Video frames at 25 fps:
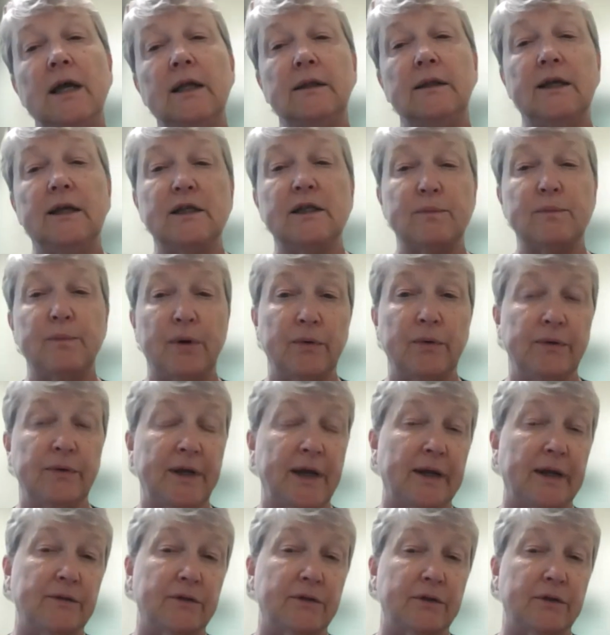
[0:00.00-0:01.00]
less bone
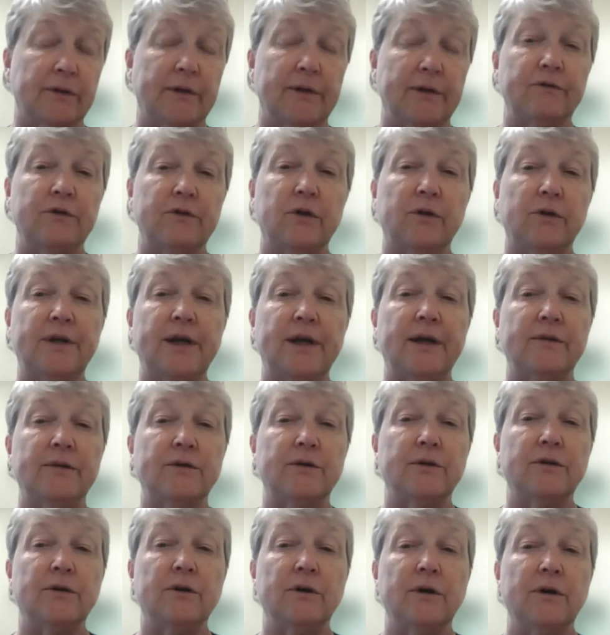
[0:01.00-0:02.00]
cancer, lymph node
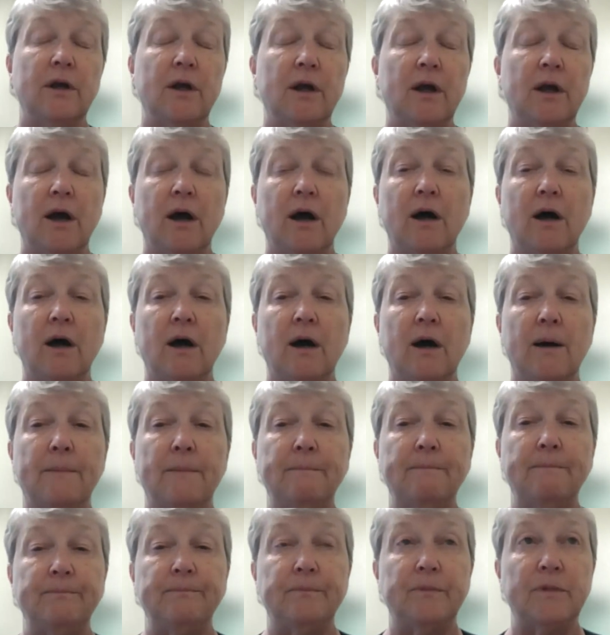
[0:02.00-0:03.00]
cancer,
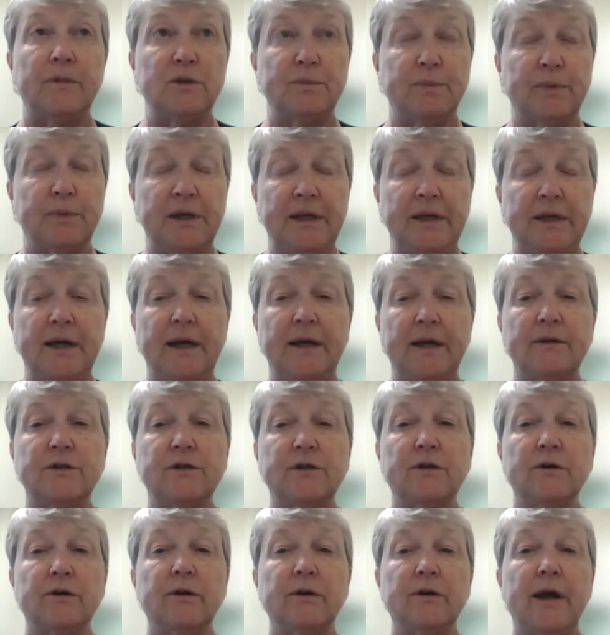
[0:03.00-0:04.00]
um, spleen
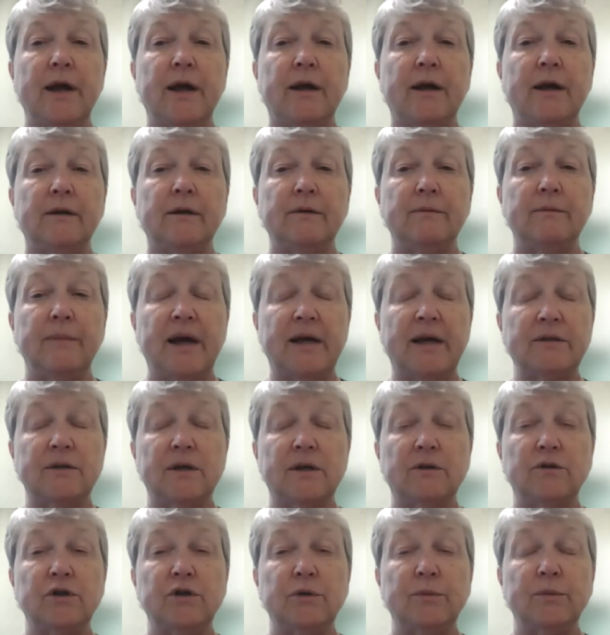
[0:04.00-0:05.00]
cancer, and mast
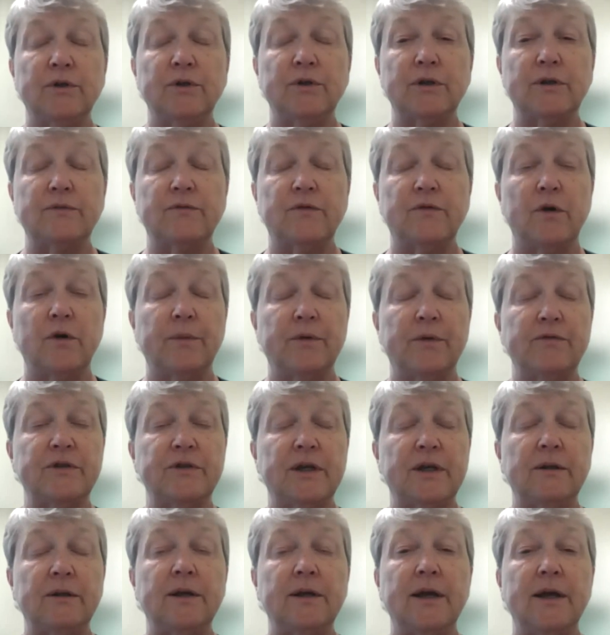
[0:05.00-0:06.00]
cell tumors as form of
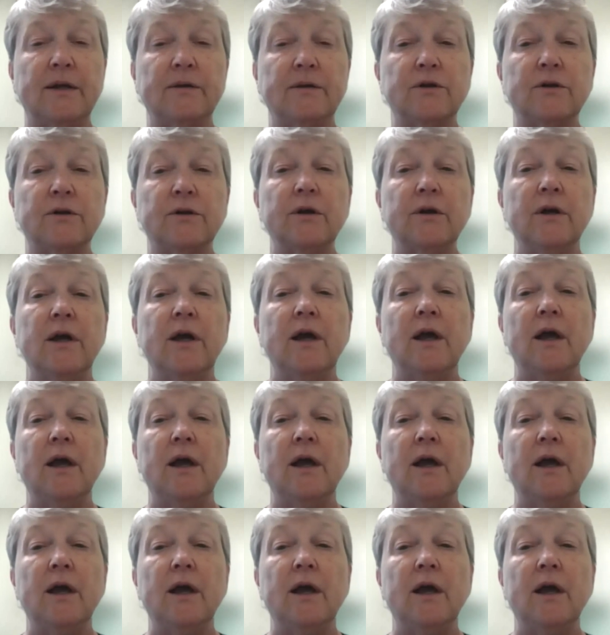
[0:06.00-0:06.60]
skin cancer.